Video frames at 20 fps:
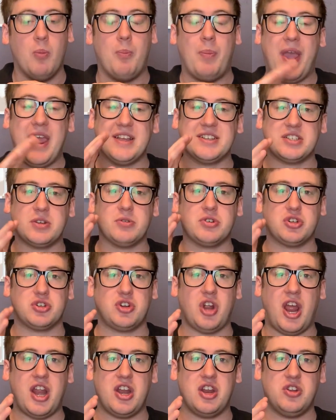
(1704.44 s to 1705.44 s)
Basically, what
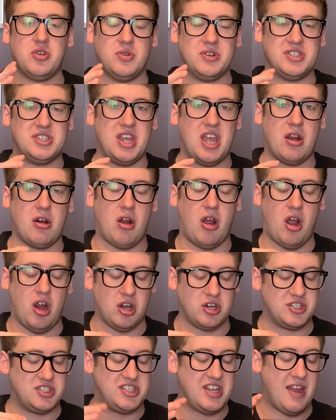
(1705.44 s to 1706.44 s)
you're trying to do is there
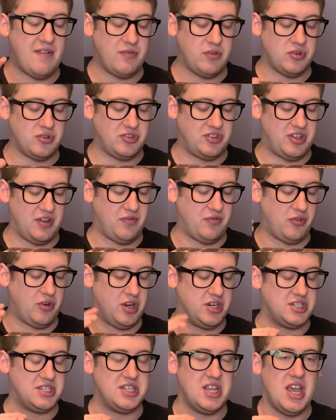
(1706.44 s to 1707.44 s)
are several
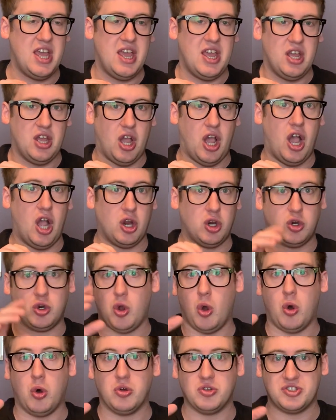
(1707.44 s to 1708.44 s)
different uh,
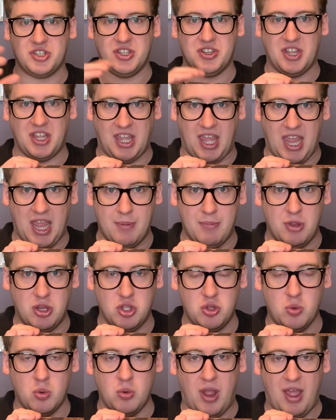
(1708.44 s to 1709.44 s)
goals in the game
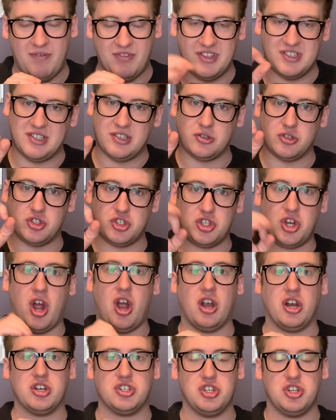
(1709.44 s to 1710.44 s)
and you have these little
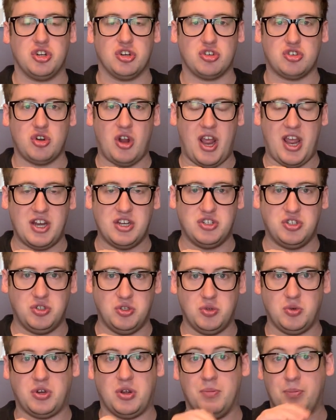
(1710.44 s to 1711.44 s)
stars and you're trying
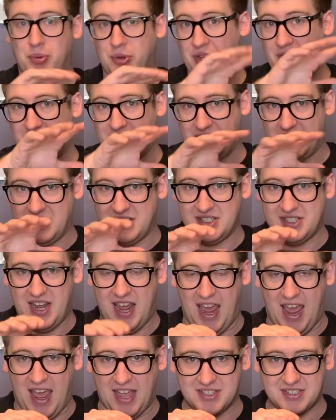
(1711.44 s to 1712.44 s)
to complete these
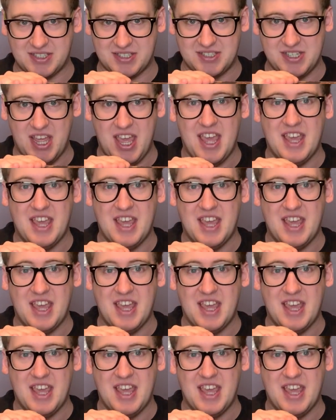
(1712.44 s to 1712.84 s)
tasks